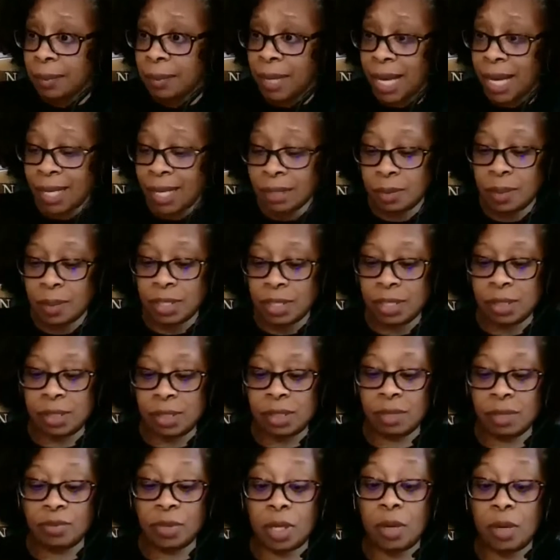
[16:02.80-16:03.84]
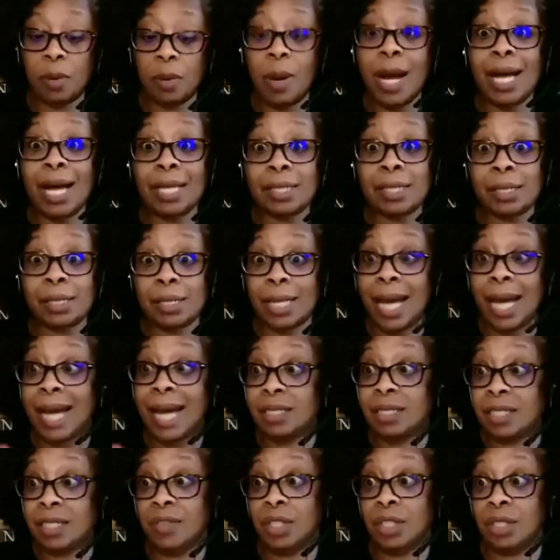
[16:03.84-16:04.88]
and ask questions and request
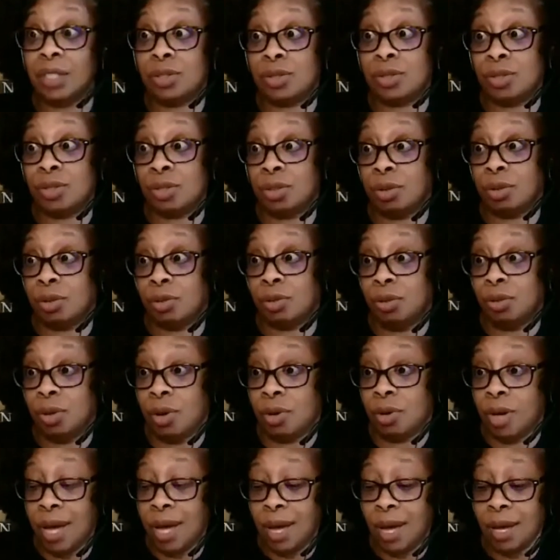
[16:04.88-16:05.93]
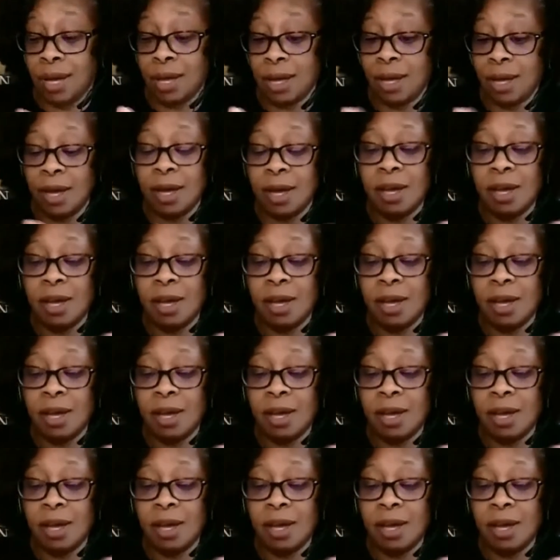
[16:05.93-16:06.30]
activities too, okay?